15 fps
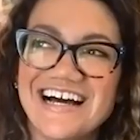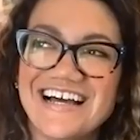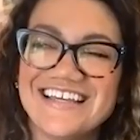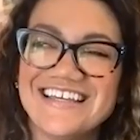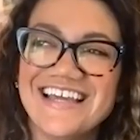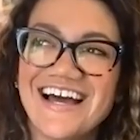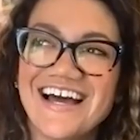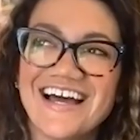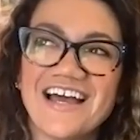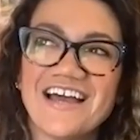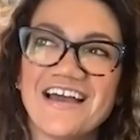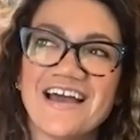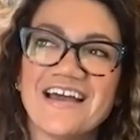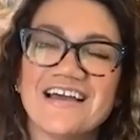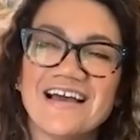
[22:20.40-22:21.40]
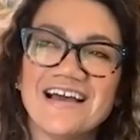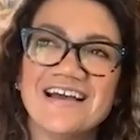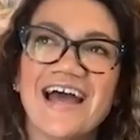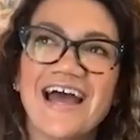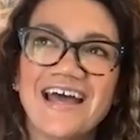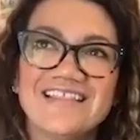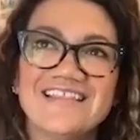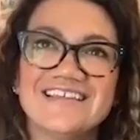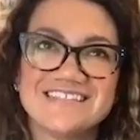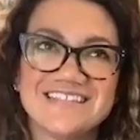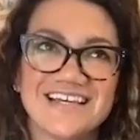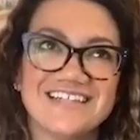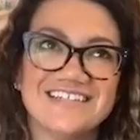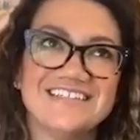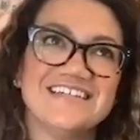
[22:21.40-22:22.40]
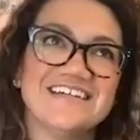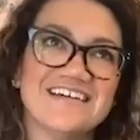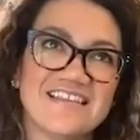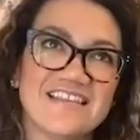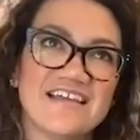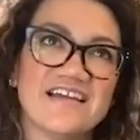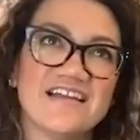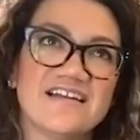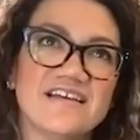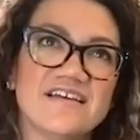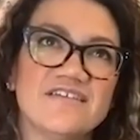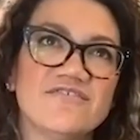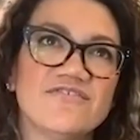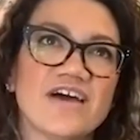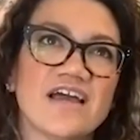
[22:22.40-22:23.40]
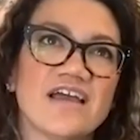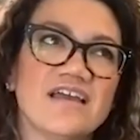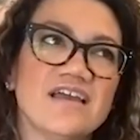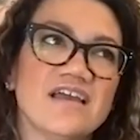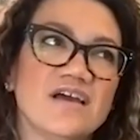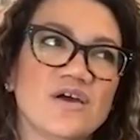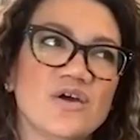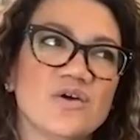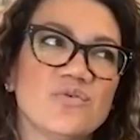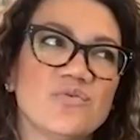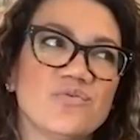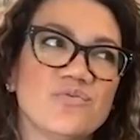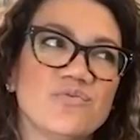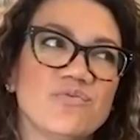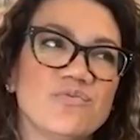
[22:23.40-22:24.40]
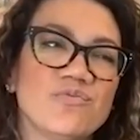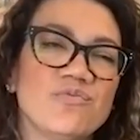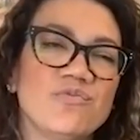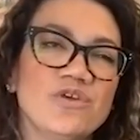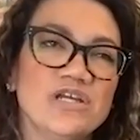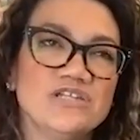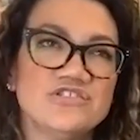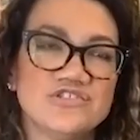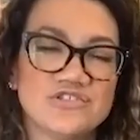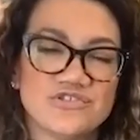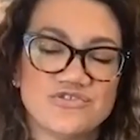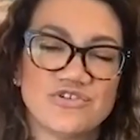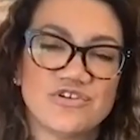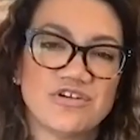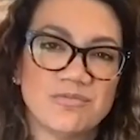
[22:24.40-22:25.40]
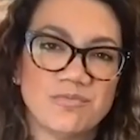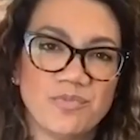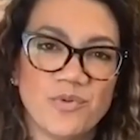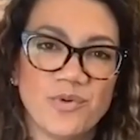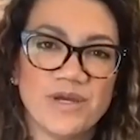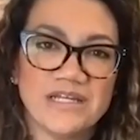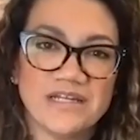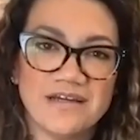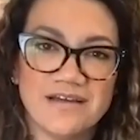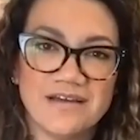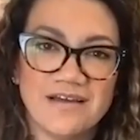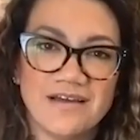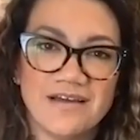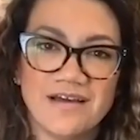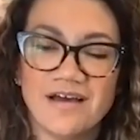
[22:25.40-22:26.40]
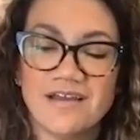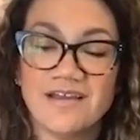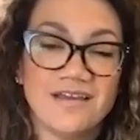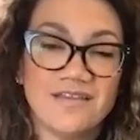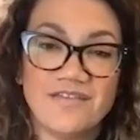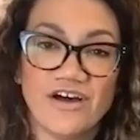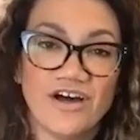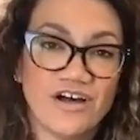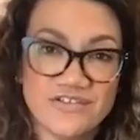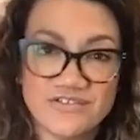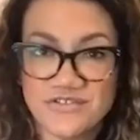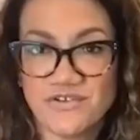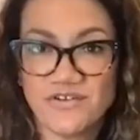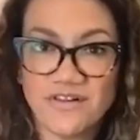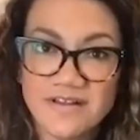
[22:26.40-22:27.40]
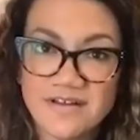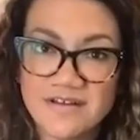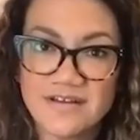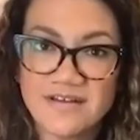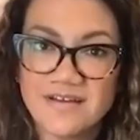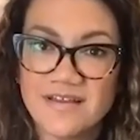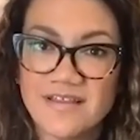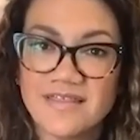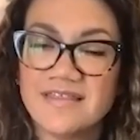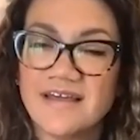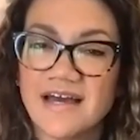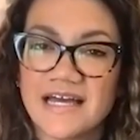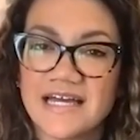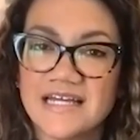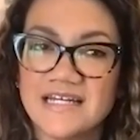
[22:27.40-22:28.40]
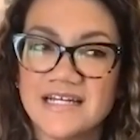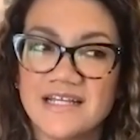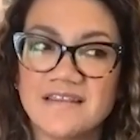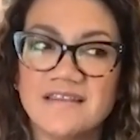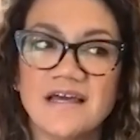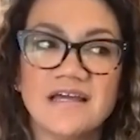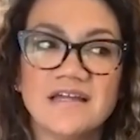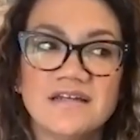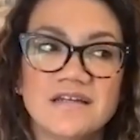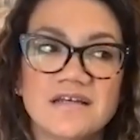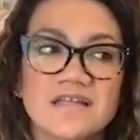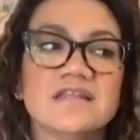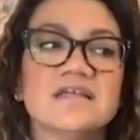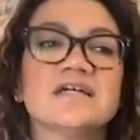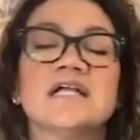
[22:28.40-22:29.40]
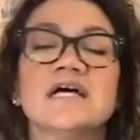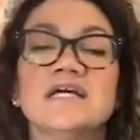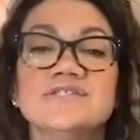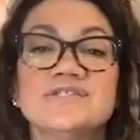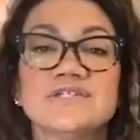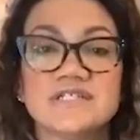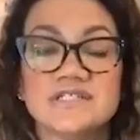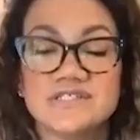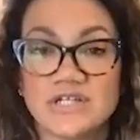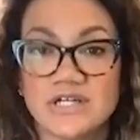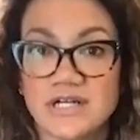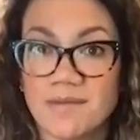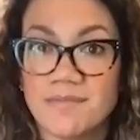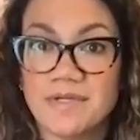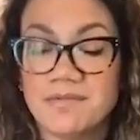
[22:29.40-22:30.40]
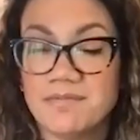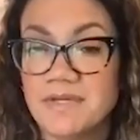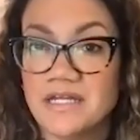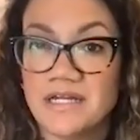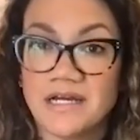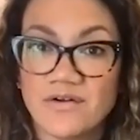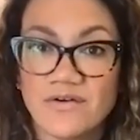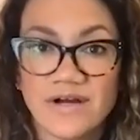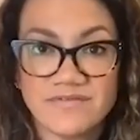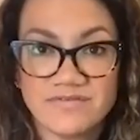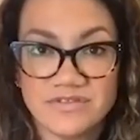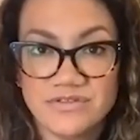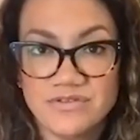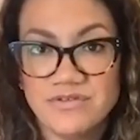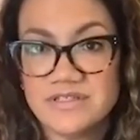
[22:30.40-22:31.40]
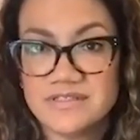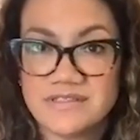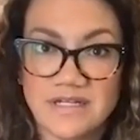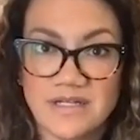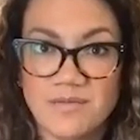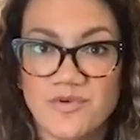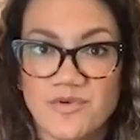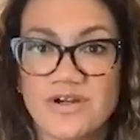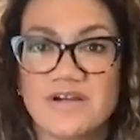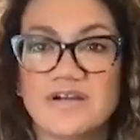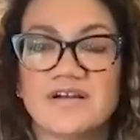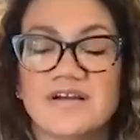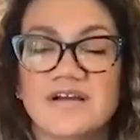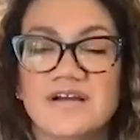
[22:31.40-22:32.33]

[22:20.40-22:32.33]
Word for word: yeah I, I, I had this idea that if i reached a certain point uh, in the hustle that then the clients are going to start coming to me and i don't have to do this anymore